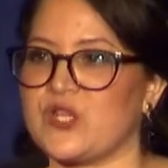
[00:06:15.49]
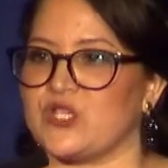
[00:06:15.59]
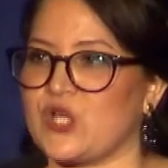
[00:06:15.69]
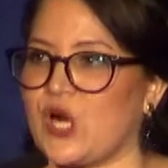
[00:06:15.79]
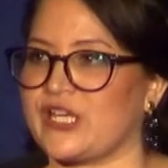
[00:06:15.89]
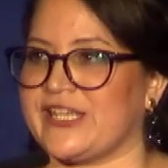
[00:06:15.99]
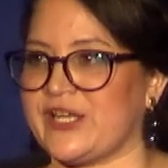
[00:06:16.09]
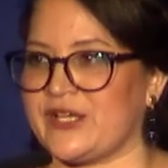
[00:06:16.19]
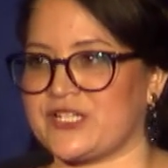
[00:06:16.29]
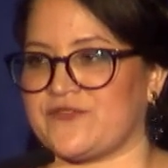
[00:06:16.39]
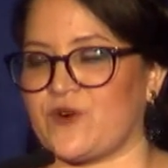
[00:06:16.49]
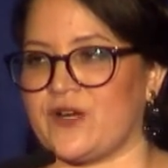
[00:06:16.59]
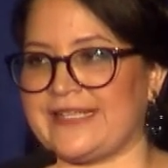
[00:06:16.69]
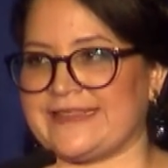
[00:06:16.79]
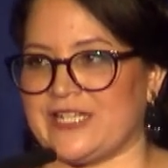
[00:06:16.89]
dark years for
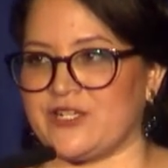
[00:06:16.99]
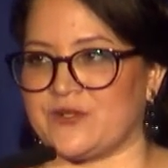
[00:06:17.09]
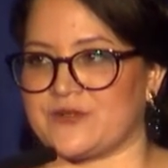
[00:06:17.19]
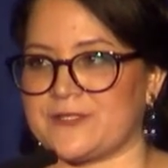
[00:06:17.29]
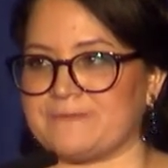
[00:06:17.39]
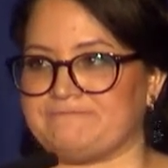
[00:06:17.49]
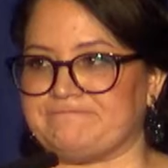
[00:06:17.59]
Latinos,